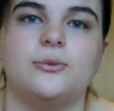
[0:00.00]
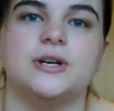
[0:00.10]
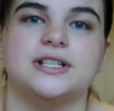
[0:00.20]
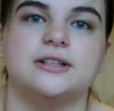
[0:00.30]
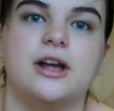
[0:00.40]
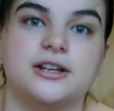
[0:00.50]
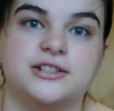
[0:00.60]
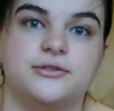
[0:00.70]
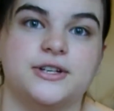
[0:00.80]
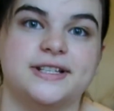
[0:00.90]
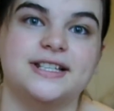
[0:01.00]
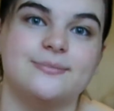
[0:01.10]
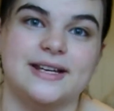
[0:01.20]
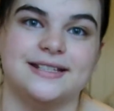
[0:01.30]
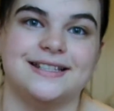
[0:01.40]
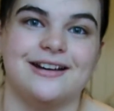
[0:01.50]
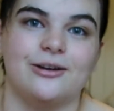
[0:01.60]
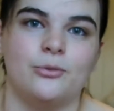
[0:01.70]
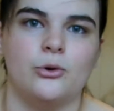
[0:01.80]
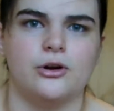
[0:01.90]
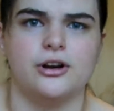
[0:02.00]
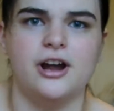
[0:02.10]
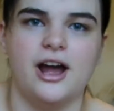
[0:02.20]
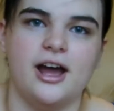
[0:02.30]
was Lost Voices by Sarah Porter.